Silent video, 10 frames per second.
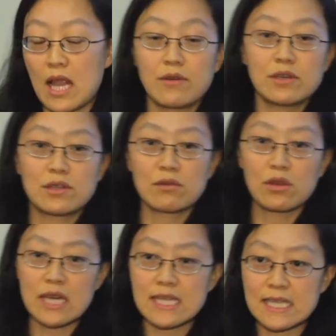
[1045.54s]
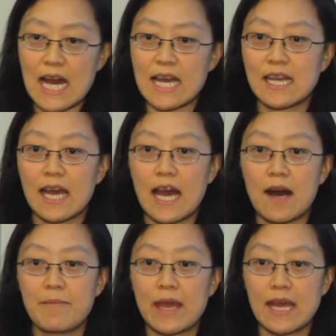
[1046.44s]
allow you to look inside
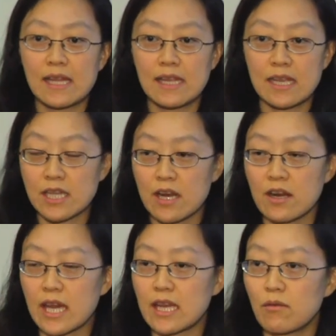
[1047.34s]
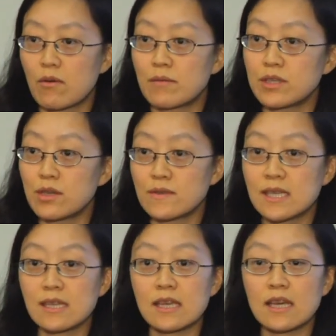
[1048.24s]
and then interrogate the worms
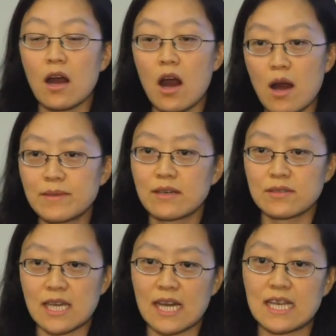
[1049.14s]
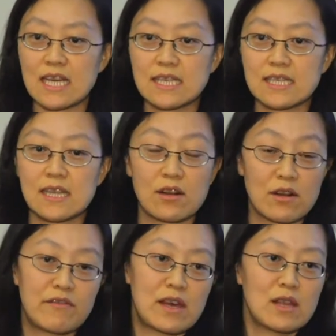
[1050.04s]
using the optical techniques that
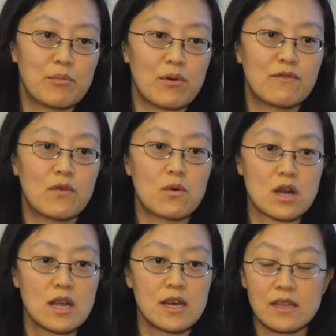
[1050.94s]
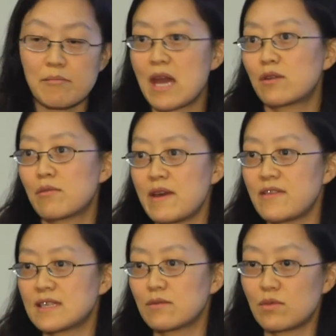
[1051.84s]
are available for the manual
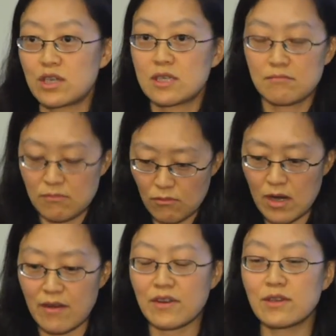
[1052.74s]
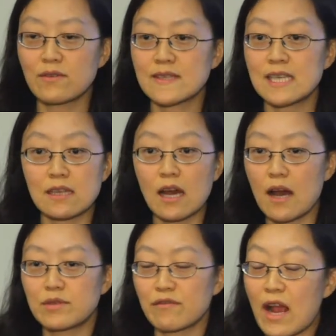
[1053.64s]
methods, which is whatever you can see,
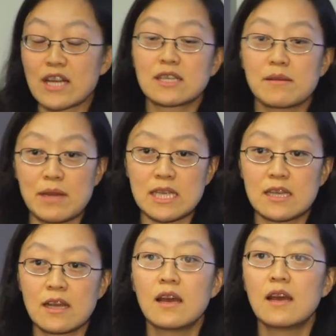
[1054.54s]
diffraction limited